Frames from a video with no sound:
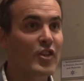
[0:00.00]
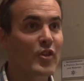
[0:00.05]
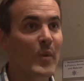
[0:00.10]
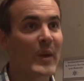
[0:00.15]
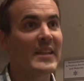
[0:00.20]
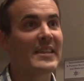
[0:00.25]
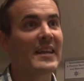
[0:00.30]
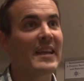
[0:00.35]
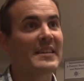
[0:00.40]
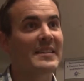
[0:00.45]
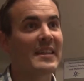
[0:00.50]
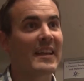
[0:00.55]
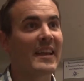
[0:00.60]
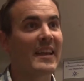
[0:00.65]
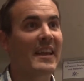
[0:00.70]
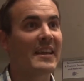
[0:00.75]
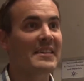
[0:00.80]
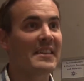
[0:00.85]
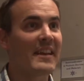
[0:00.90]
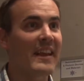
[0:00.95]
SweetSense
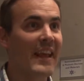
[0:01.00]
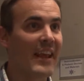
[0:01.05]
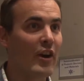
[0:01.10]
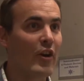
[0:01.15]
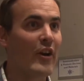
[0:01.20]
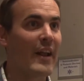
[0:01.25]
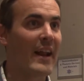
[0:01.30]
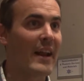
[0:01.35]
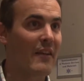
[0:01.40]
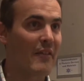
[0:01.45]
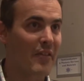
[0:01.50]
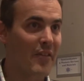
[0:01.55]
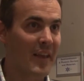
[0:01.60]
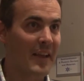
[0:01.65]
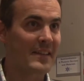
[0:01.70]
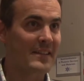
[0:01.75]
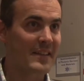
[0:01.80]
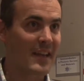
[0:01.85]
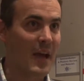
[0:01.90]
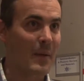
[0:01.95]
Incorporated is an Internet of
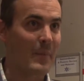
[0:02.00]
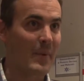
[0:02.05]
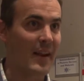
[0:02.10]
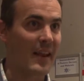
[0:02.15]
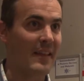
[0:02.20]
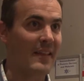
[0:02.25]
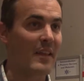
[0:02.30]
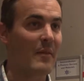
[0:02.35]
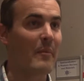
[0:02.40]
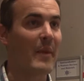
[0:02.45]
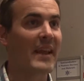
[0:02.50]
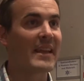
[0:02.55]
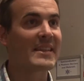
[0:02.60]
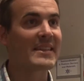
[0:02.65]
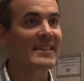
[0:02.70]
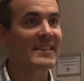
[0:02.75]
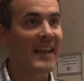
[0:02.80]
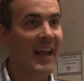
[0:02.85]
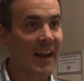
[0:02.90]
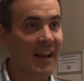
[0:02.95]
Things company that makes
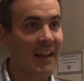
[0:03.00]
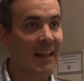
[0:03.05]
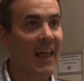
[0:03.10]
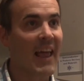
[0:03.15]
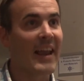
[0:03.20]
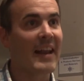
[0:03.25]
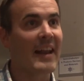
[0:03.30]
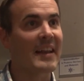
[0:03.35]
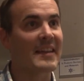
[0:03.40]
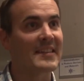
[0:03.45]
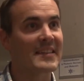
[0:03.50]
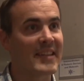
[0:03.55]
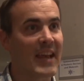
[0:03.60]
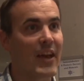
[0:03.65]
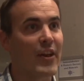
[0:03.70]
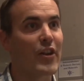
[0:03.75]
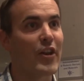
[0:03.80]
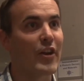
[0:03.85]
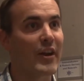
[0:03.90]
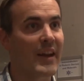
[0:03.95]
satellite and
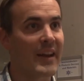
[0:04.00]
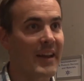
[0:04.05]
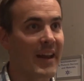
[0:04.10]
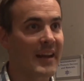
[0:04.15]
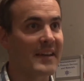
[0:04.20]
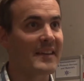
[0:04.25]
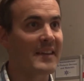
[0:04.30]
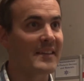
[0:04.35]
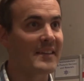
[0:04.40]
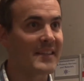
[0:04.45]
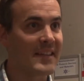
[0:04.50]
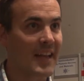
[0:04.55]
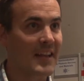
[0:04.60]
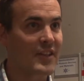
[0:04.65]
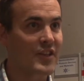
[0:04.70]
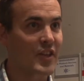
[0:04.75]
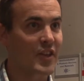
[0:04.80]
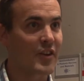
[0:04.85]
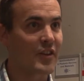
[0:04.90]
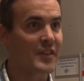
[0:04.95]
cellular connected
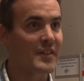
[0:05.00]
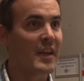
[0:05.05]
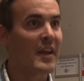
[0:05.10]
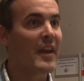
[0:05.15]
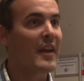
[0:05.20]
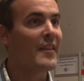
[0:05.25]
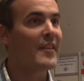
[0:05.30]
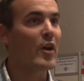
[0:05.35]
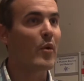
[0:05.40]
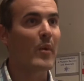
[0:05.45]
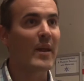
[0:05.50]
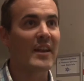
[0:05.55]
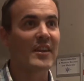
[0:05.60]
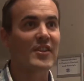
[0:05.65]
sensors that we